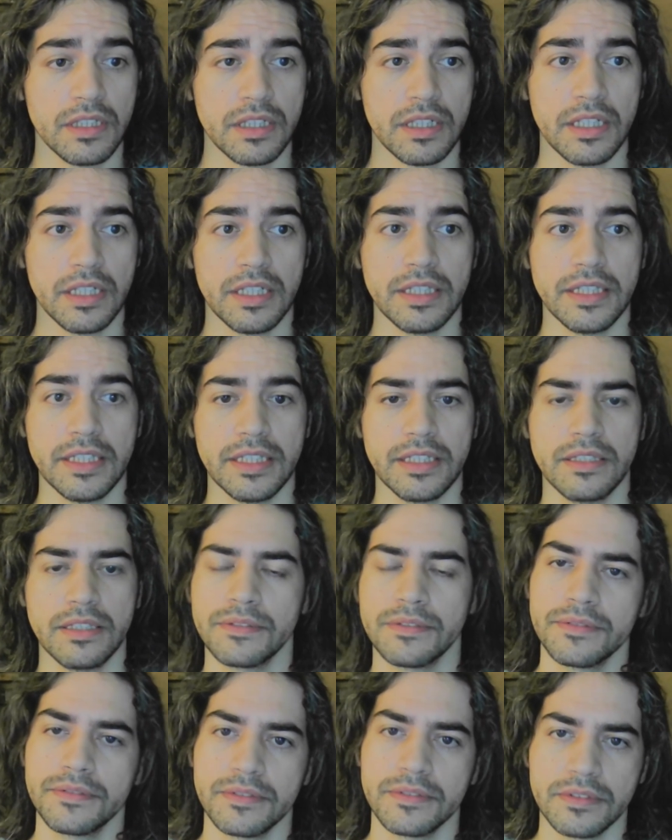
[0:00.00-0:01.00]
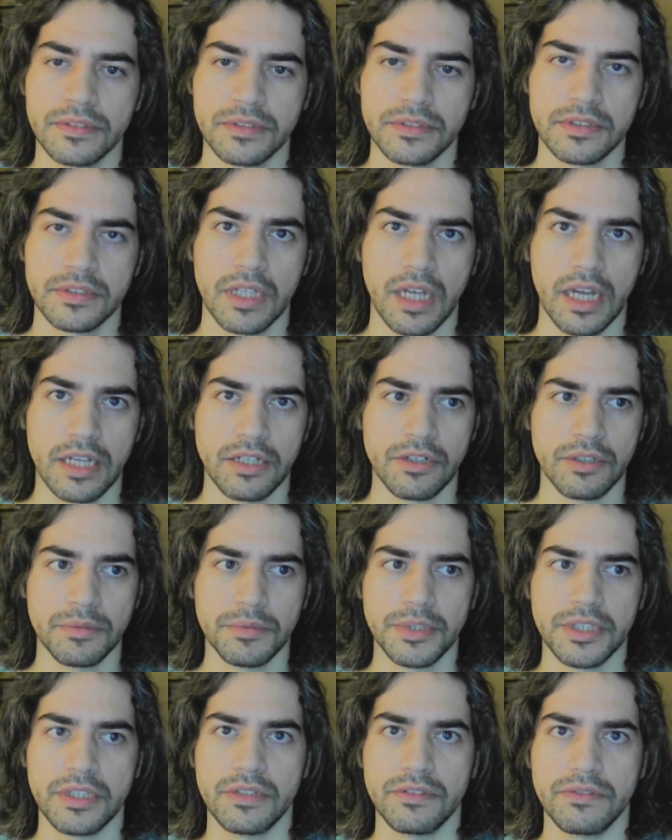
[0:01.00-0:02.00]
And then I
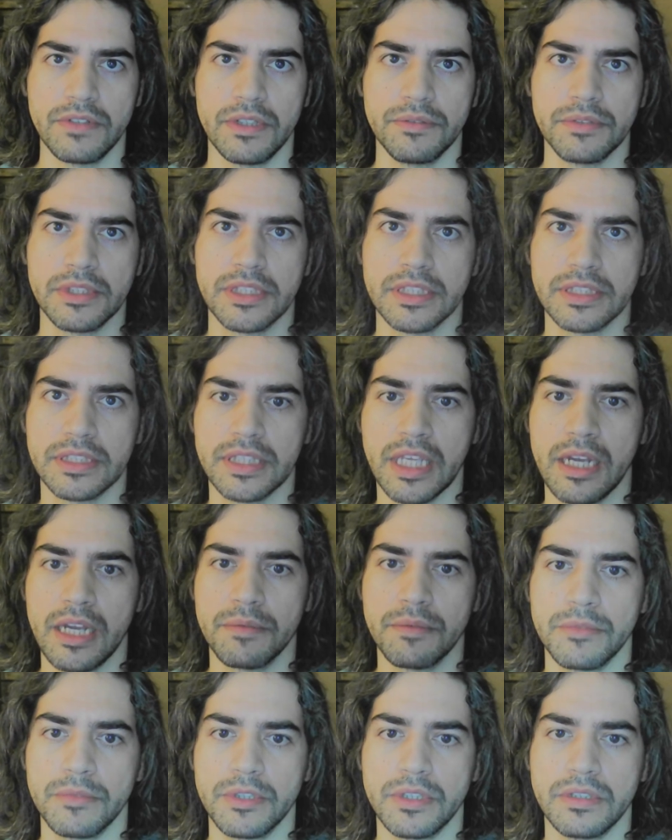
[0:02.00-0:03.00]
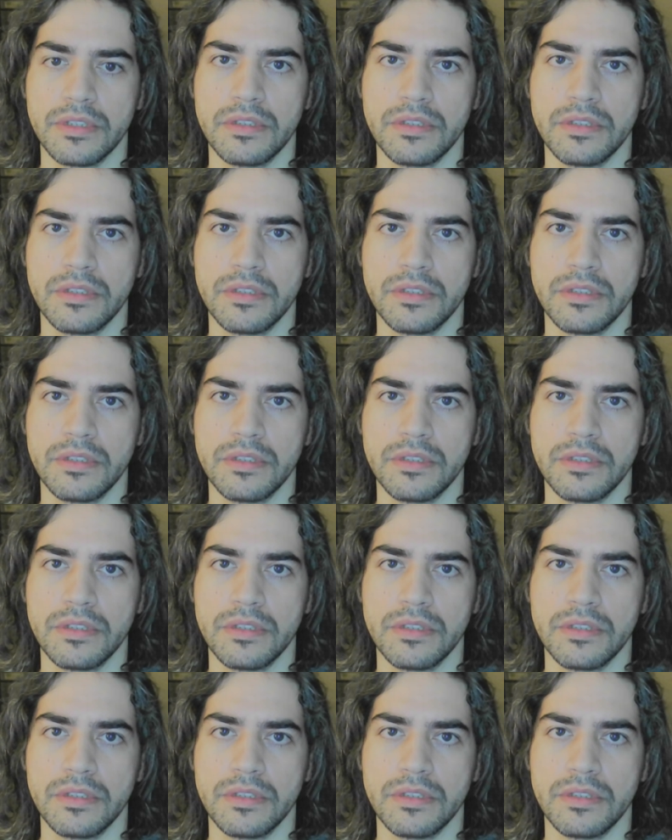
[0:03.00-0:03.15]
normally don't run with this camera.